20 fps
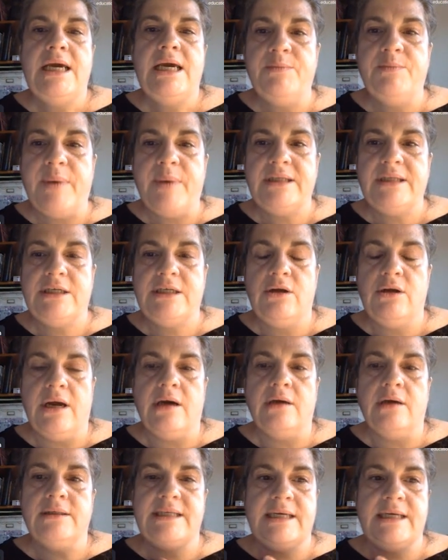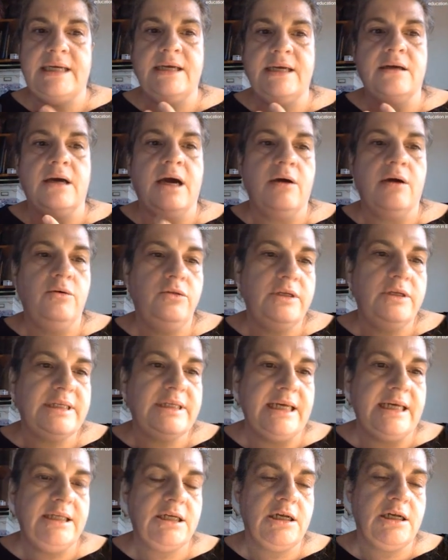in particular, seeing how the
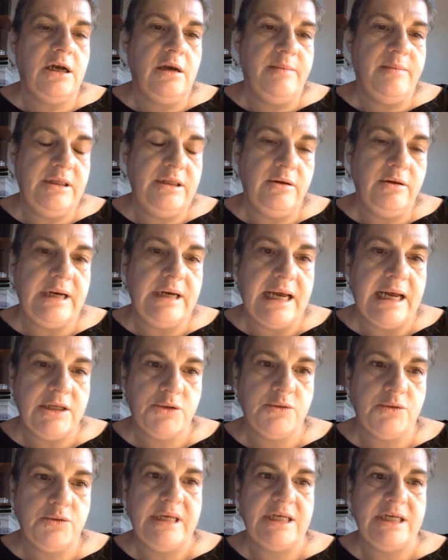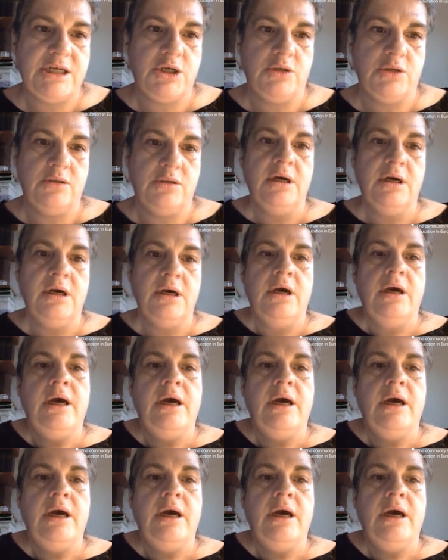science club and the classroom session